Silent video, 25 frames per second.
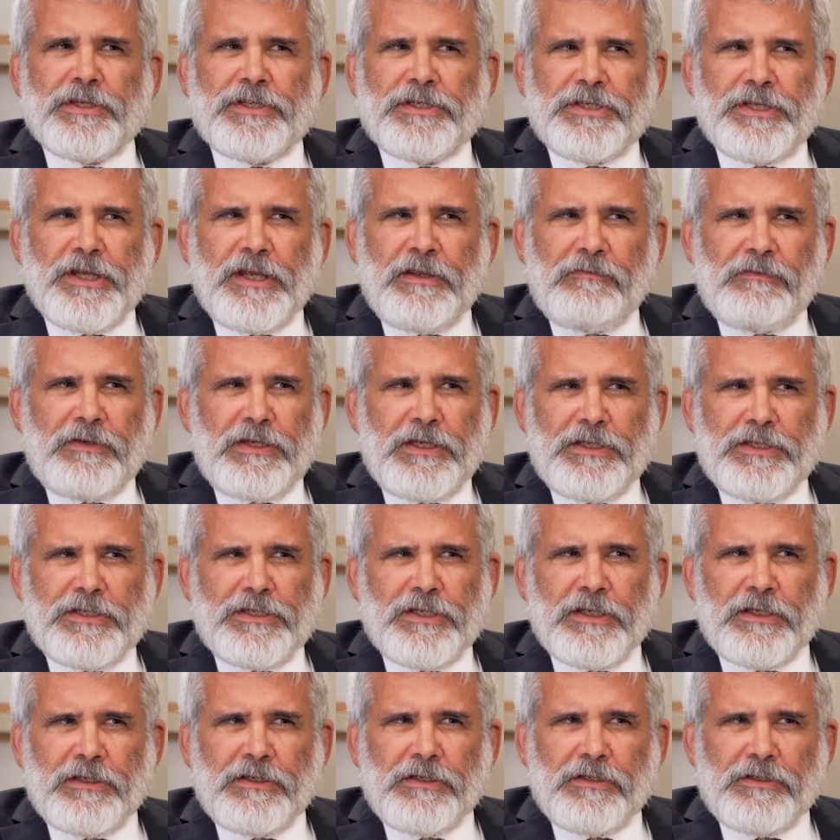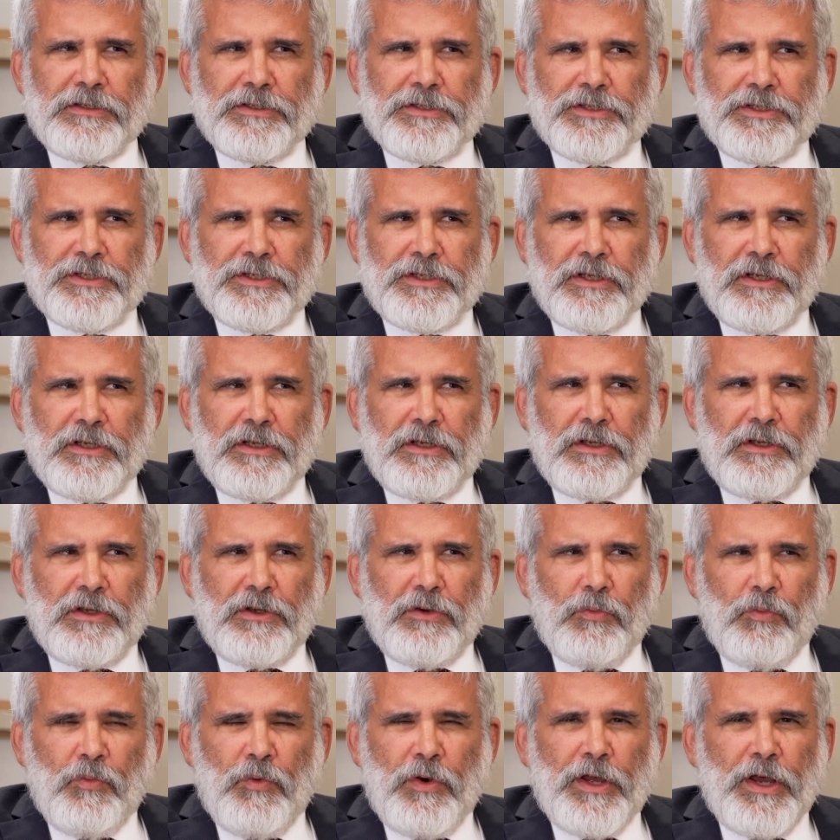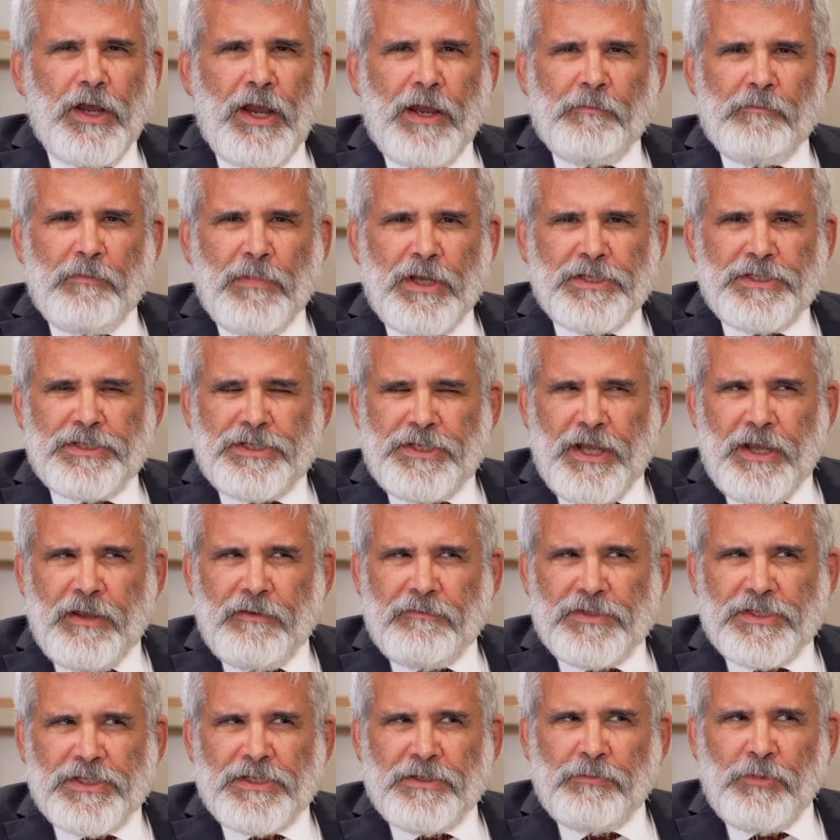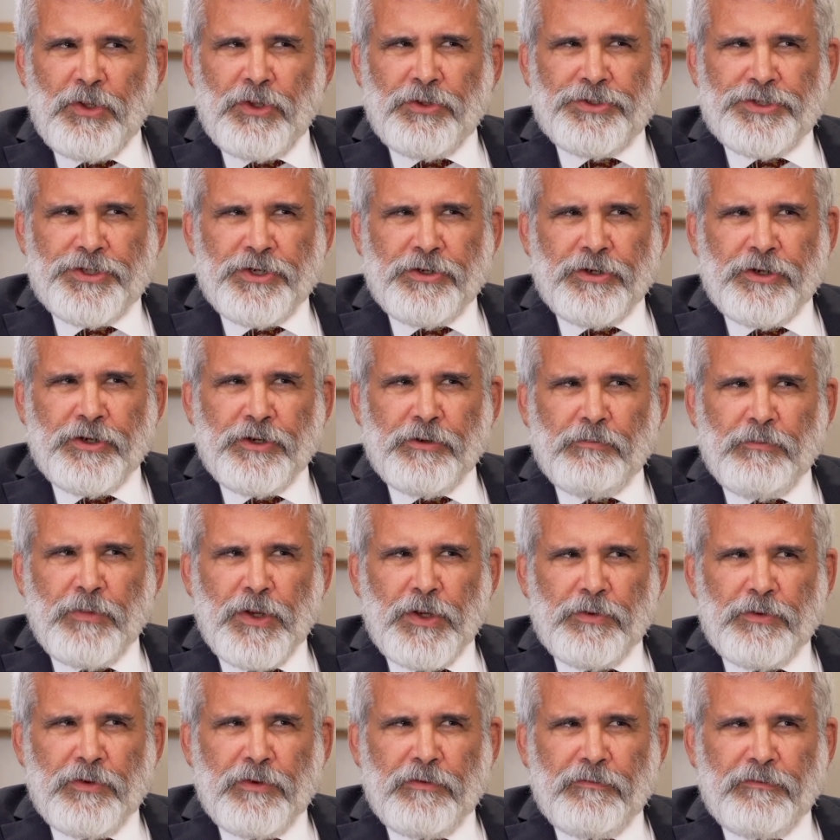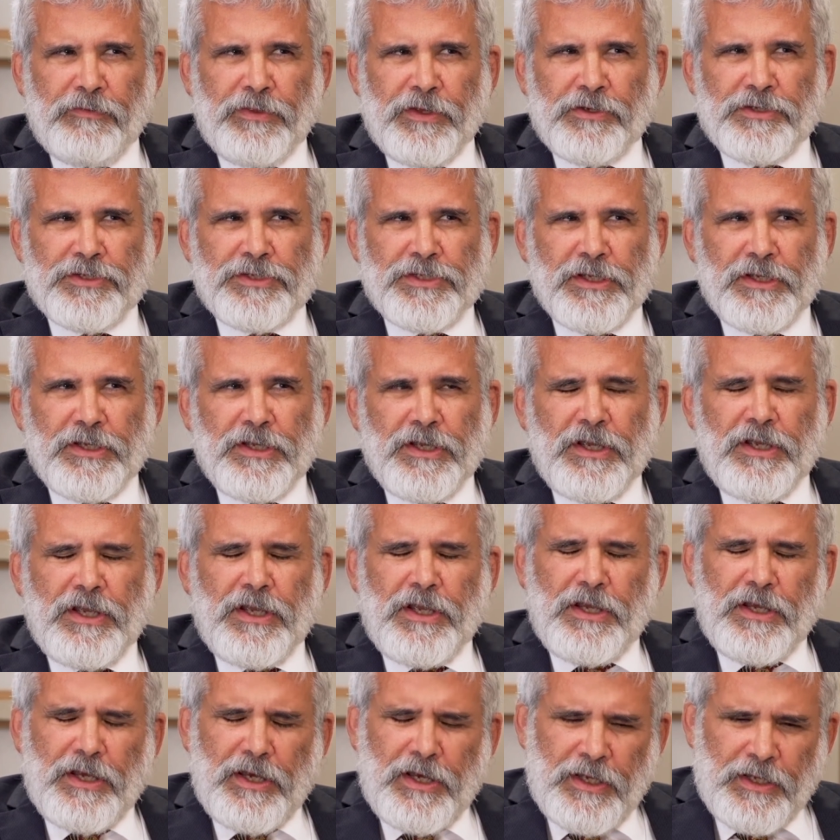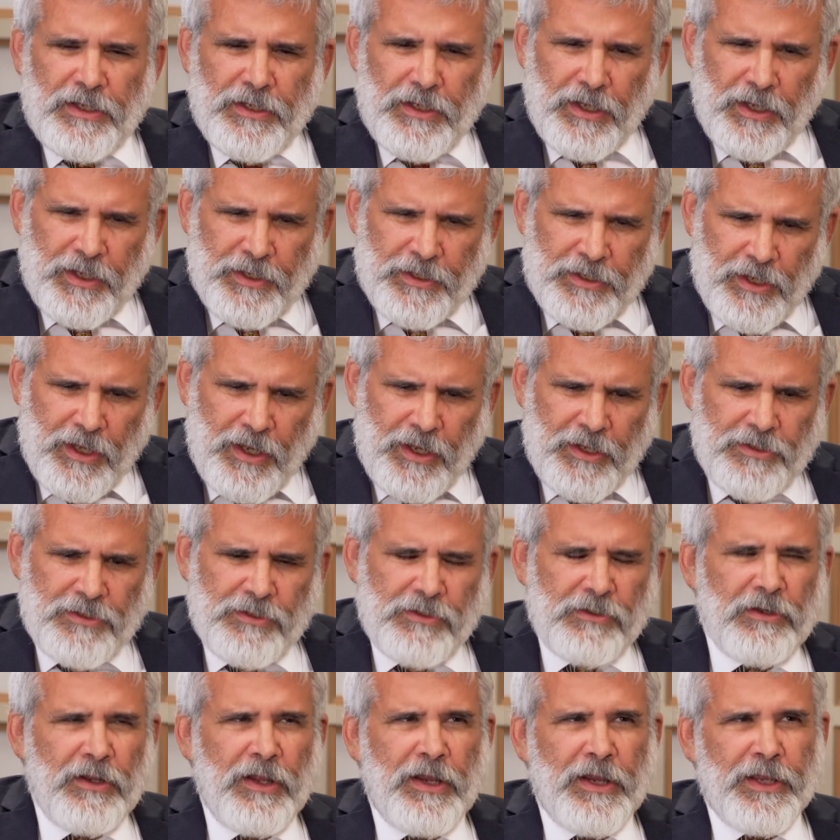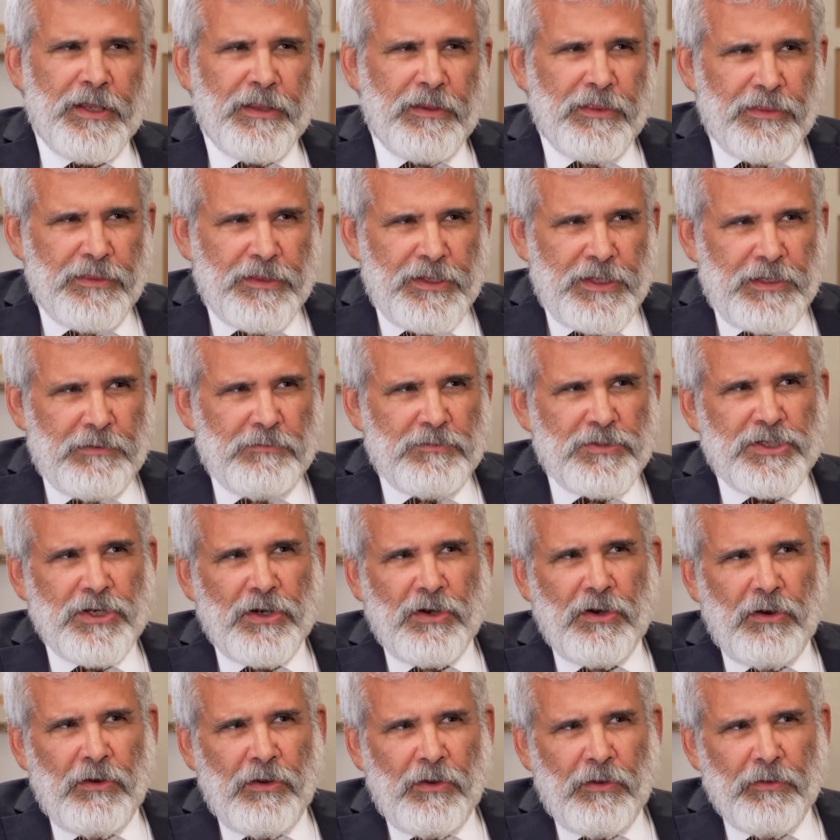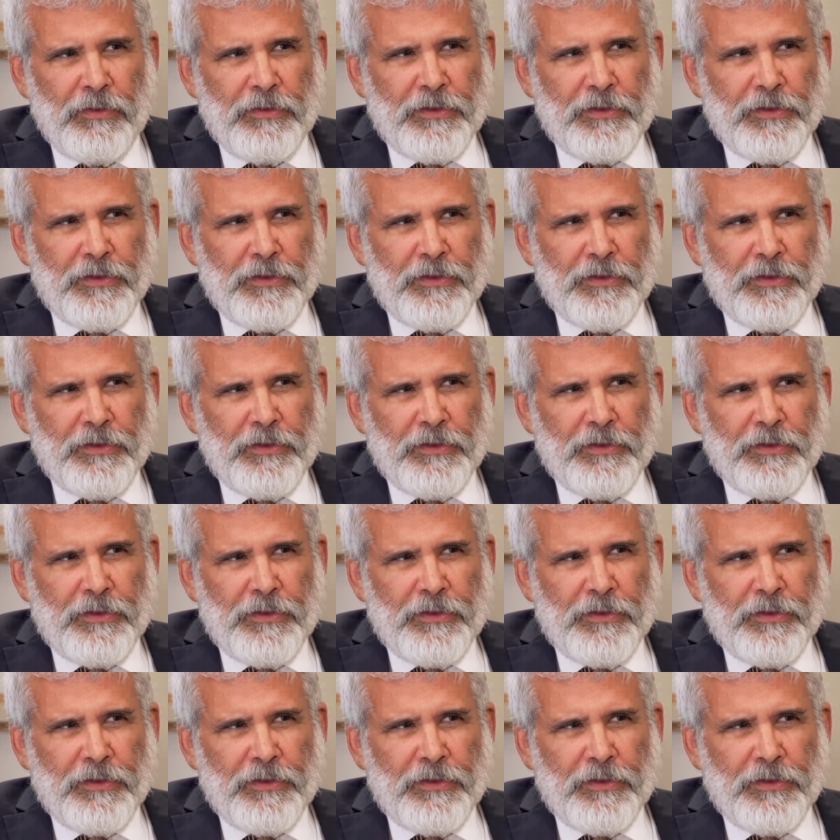safety signals what I must have some ulterior motive. There's a, a an underlying theme to all